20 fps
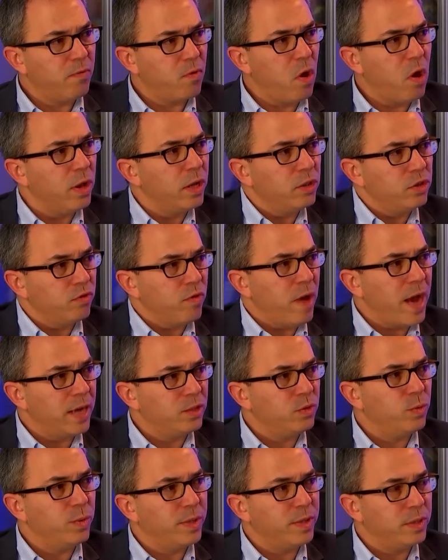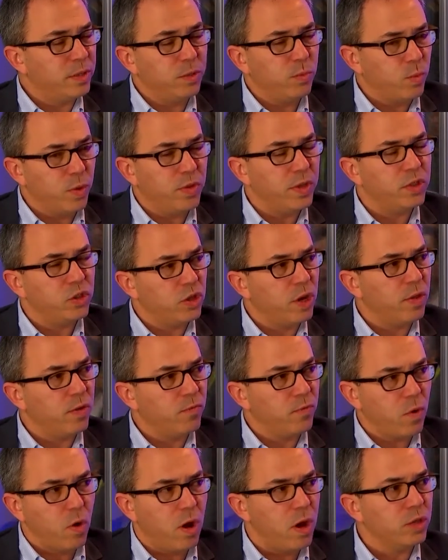that have all interacted with each
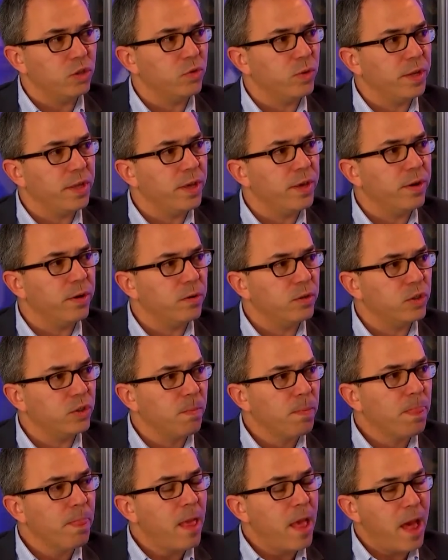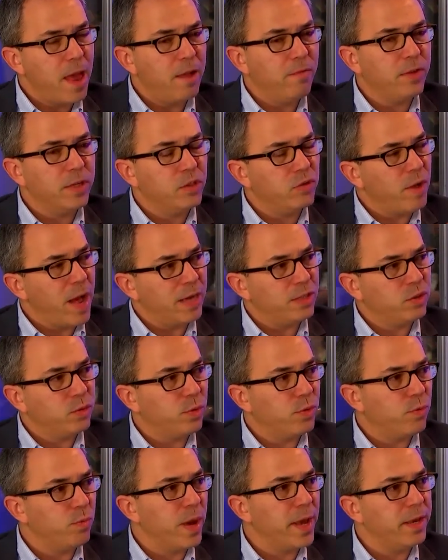other for 100 years and have interacted
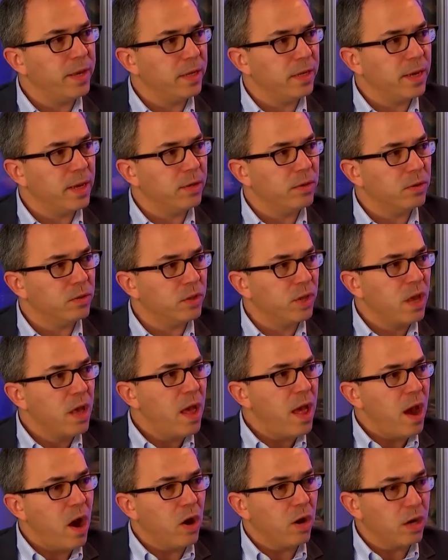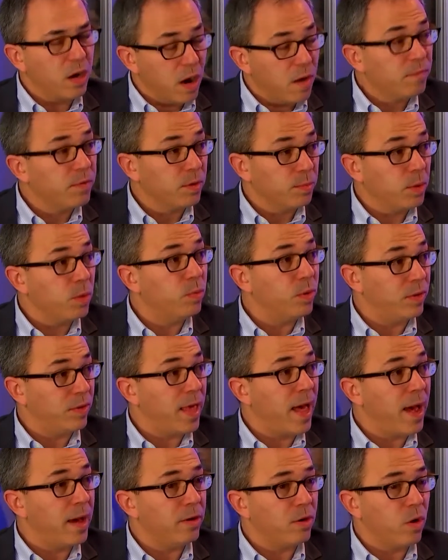with regulators, are comfortable with
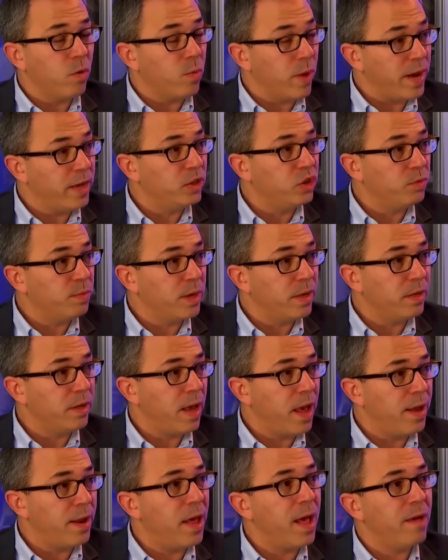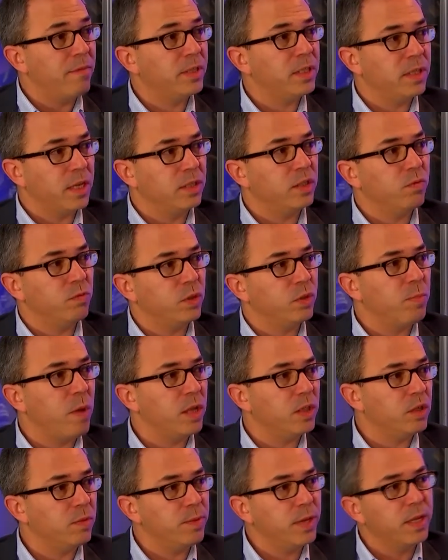that arrangement and have a sense of
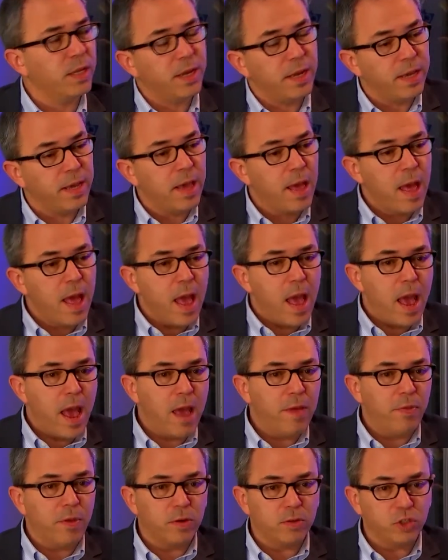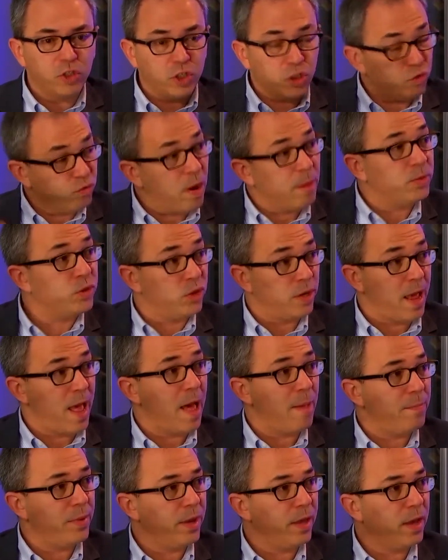responsibility, and there's disruption
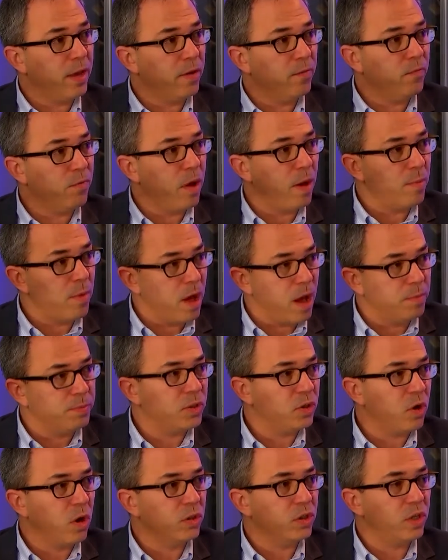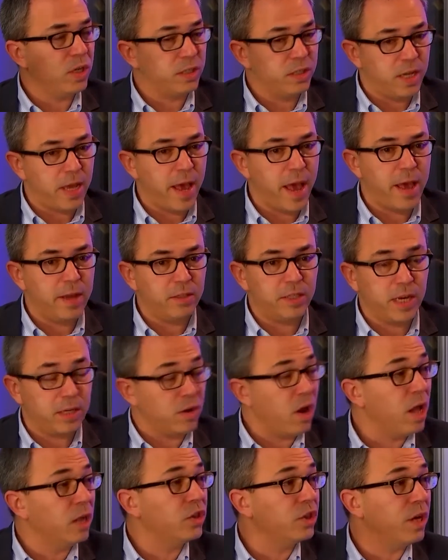happening from upstarts and
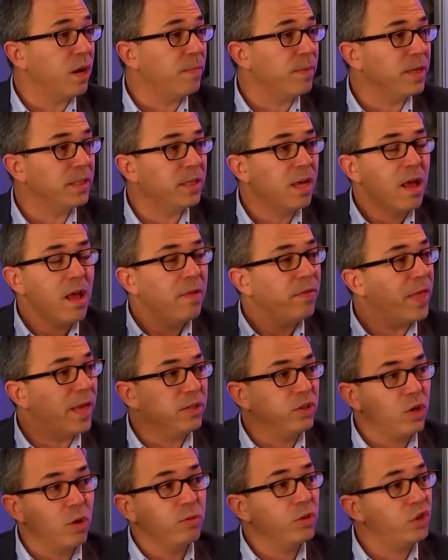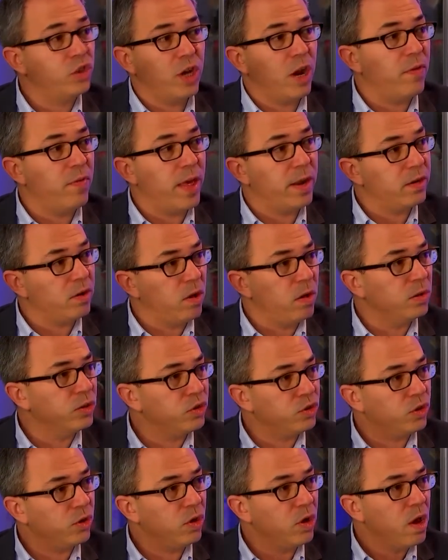technology companies that don't share that
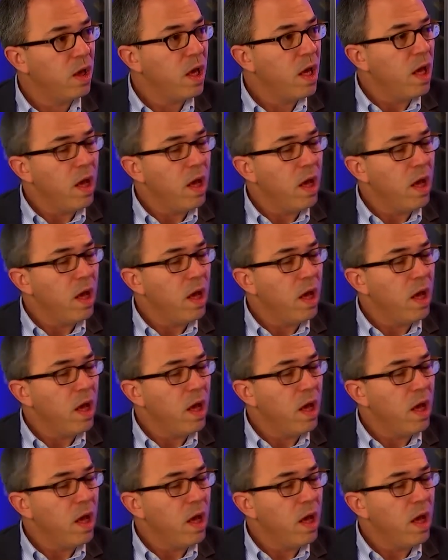culture?